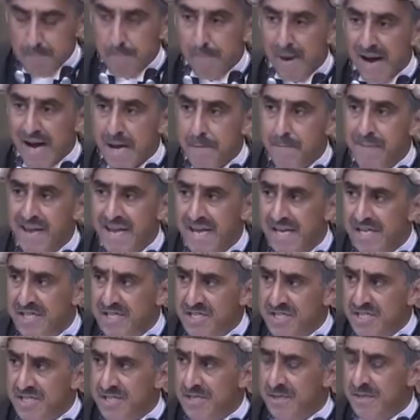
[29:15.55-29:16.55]
by a
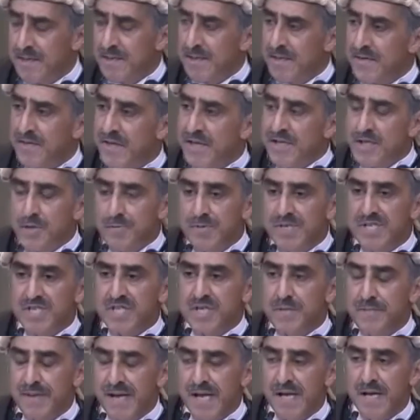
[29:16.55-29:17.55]
means that was
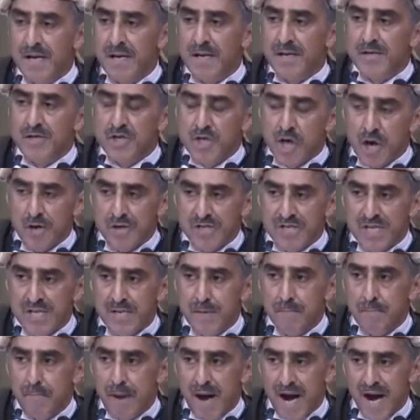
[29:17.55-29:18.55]
to be
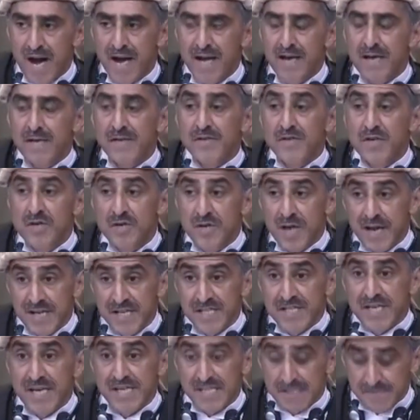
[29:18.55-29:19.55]
chosen by the
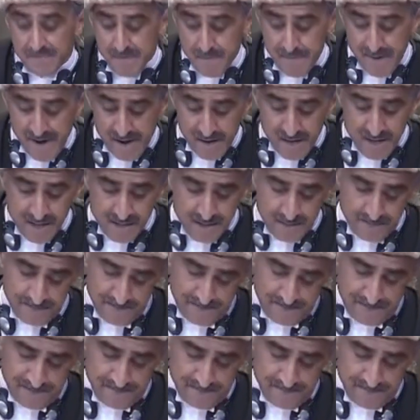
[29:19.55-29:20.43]
United States of America.